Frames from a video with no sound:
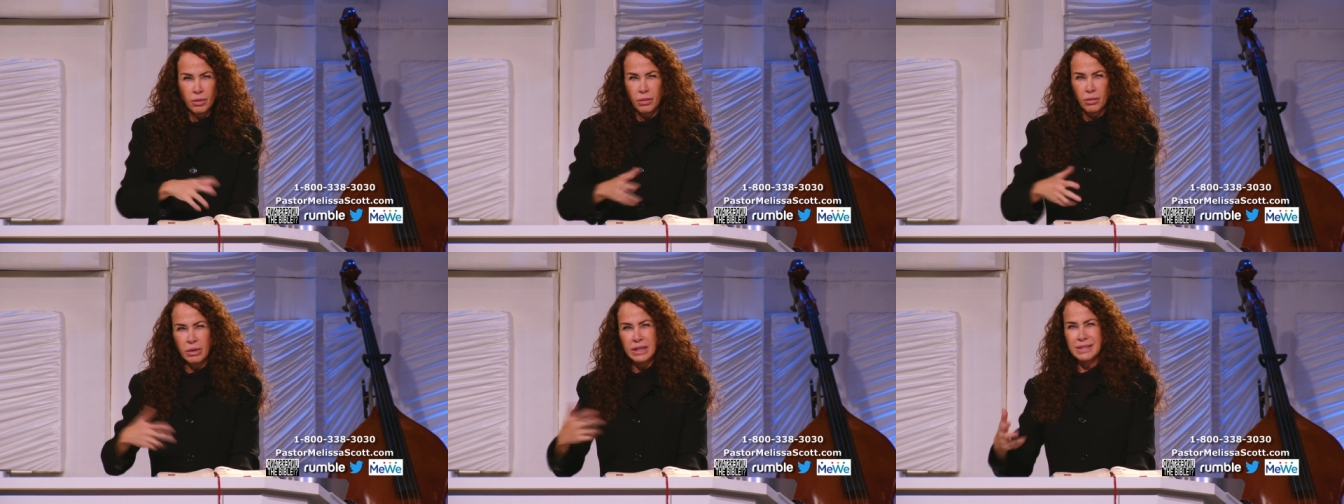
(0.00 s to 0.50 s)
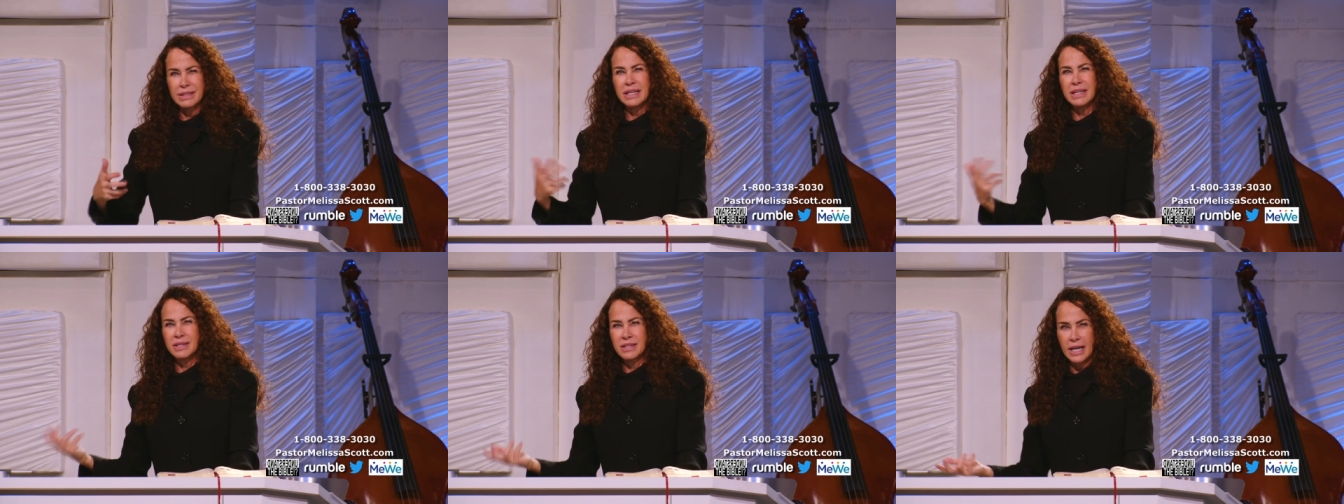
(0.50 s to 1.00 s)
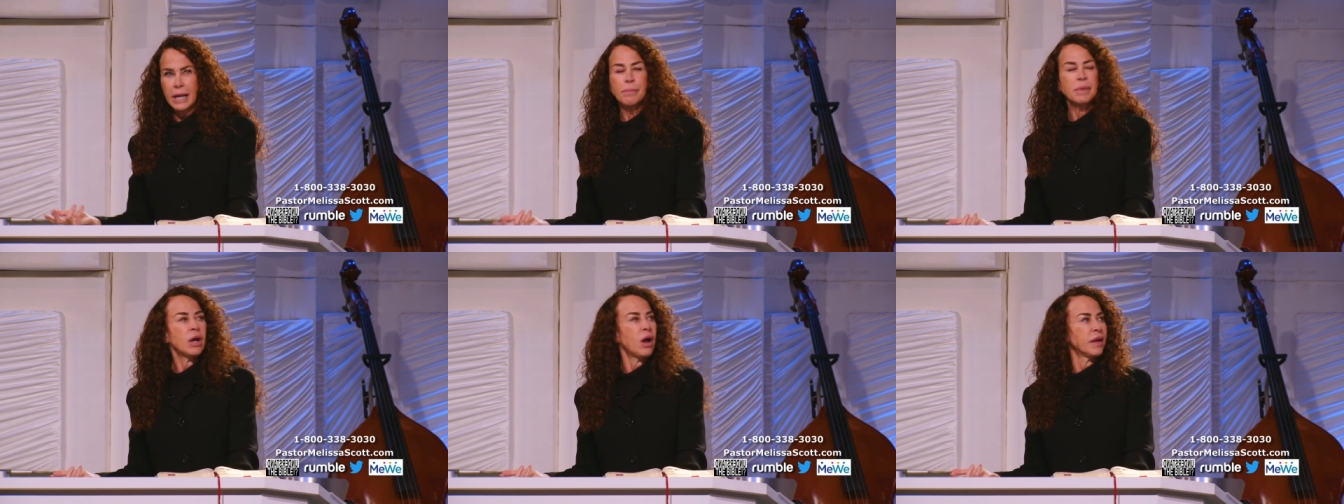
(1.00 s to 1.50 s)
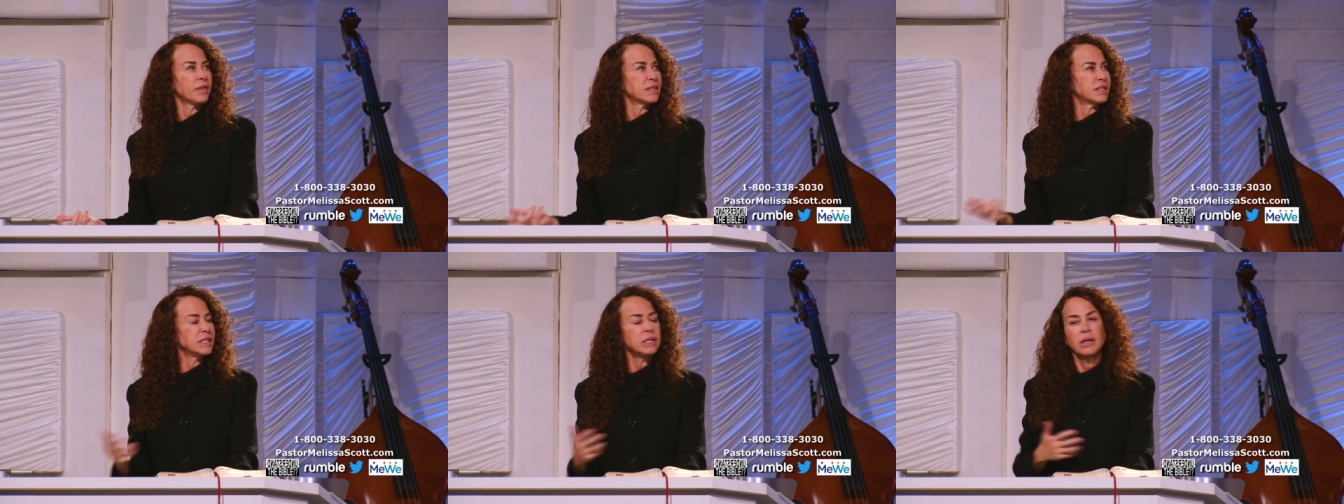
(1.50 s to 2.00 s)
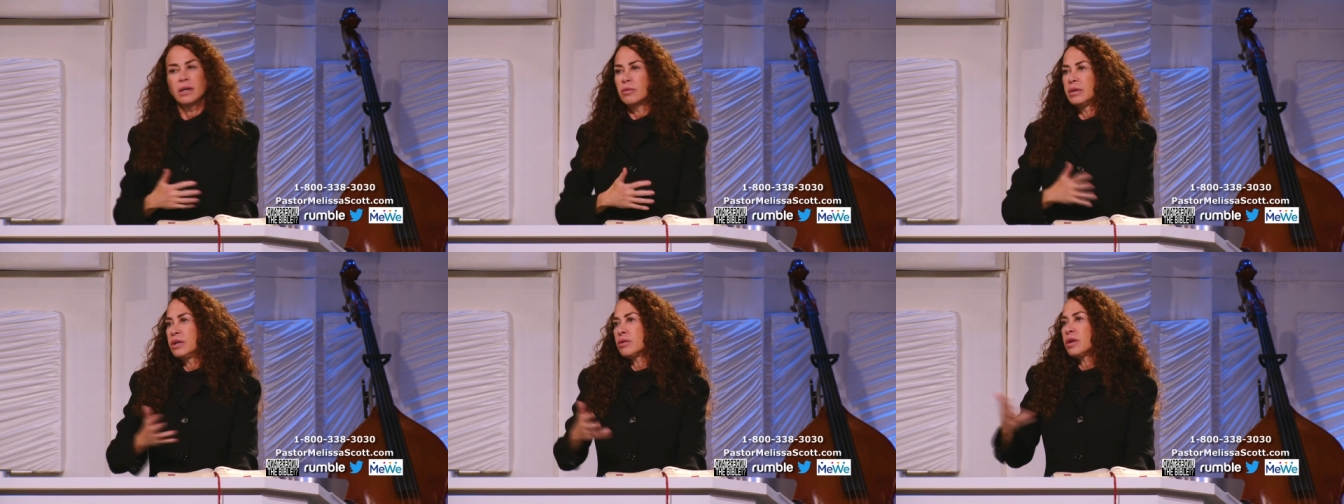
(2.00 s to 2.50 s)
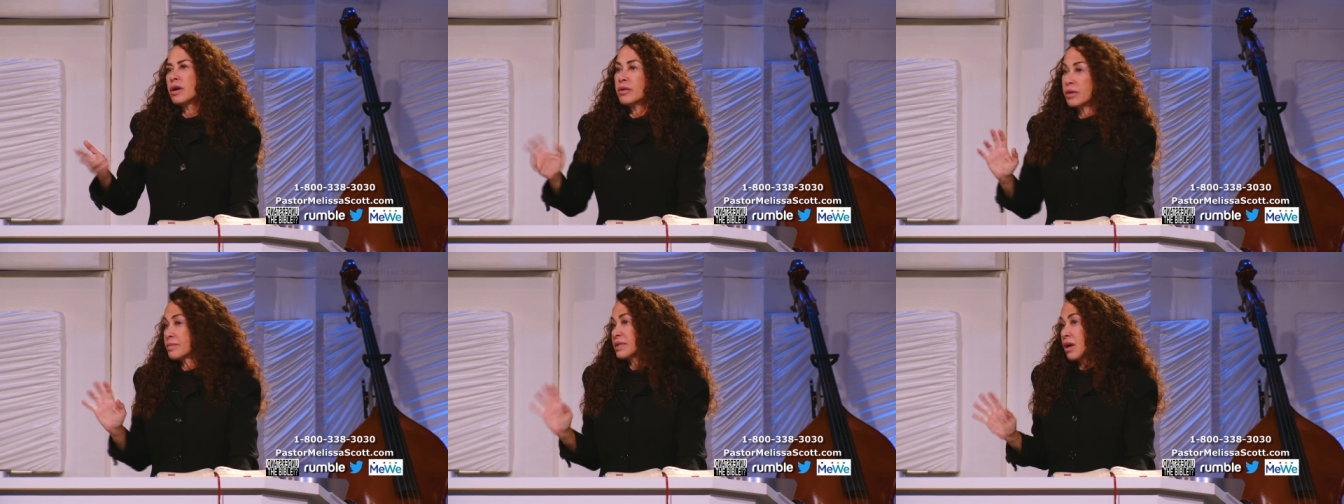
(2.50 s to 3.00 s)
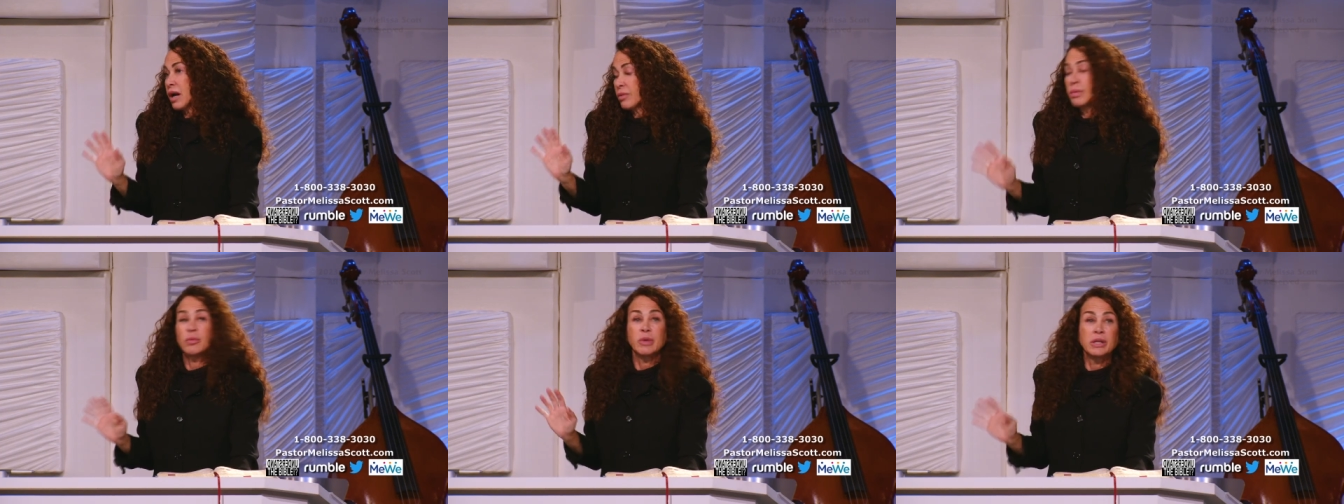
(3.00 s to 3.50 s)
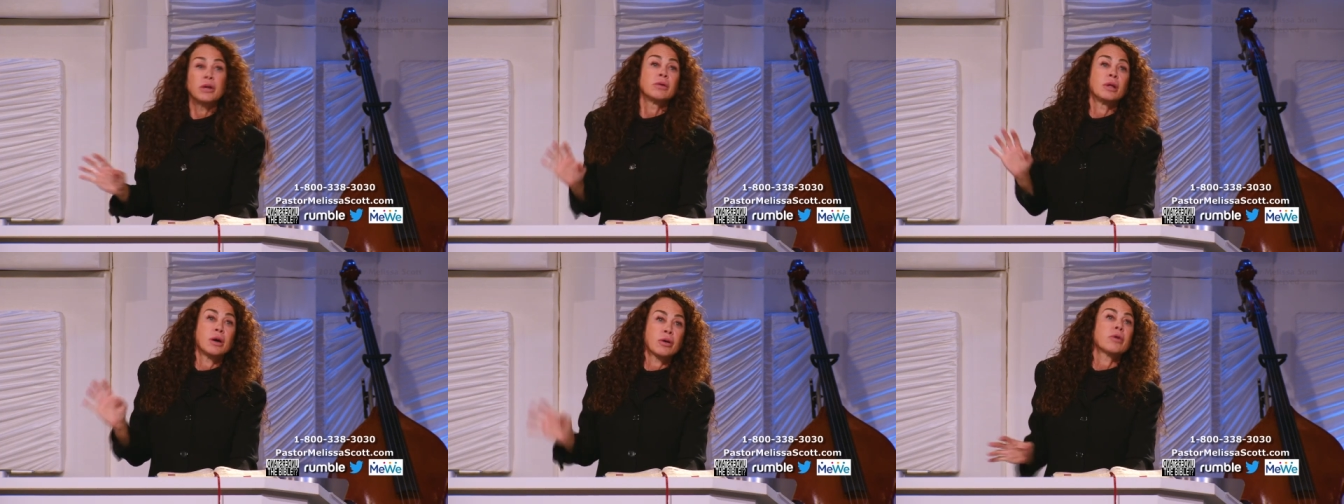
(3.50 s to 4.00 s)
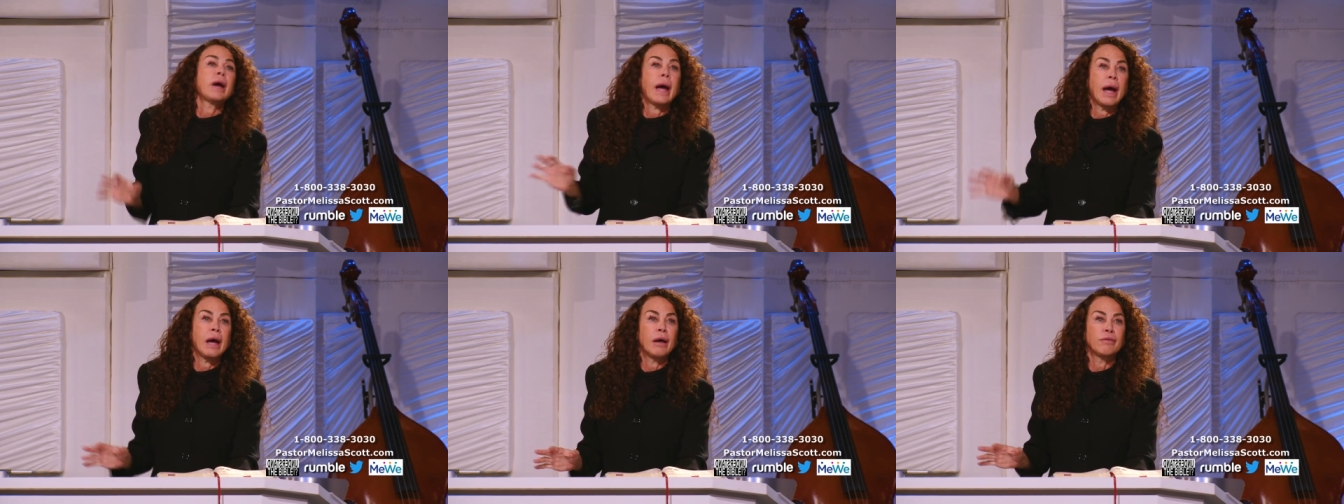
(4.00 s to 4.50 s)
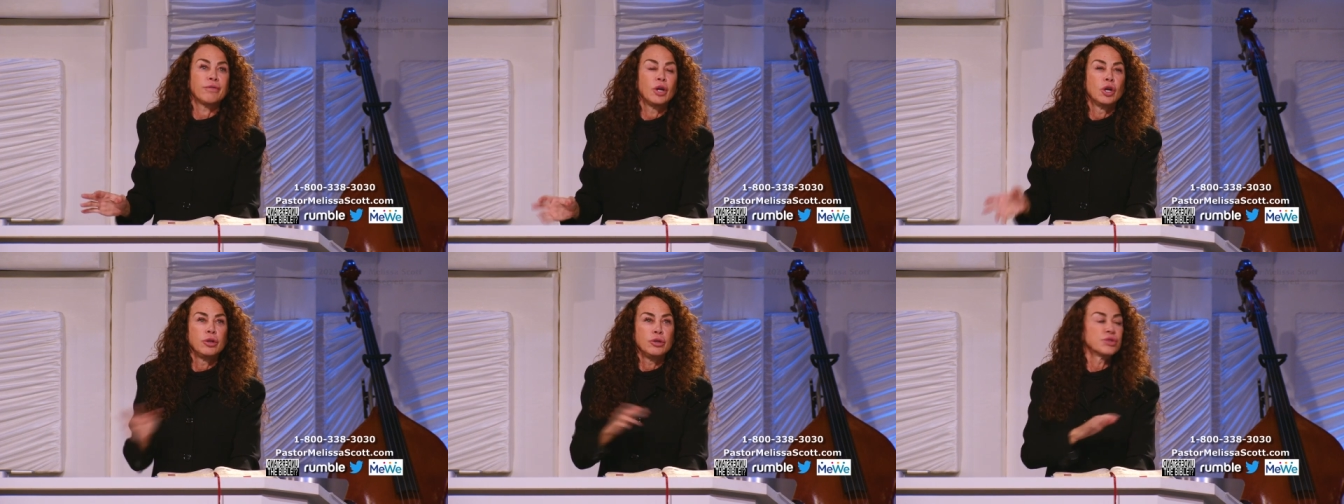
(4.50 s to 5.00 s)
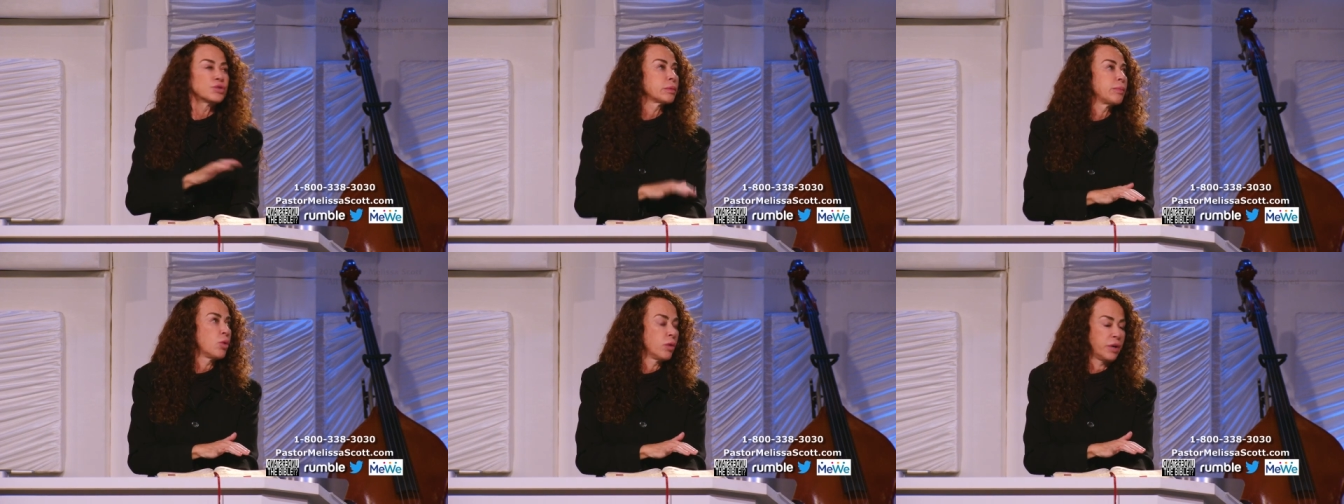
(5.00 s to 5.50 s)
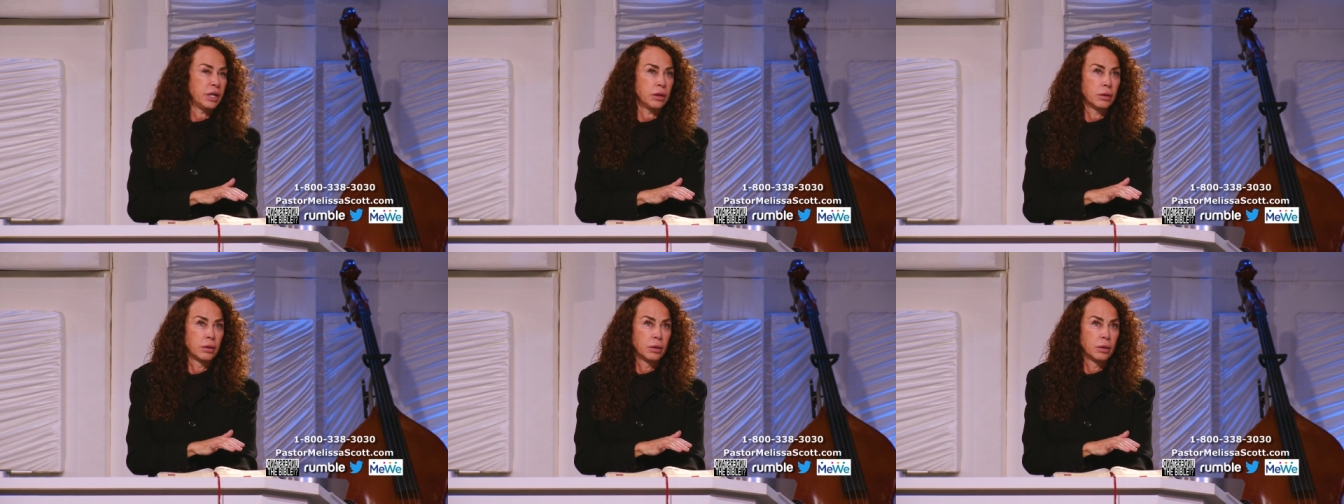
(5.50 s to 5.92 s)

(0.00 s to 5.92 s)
what is the intent behind this. See, we no longer, I'm sorry, but we no longer have news reporting,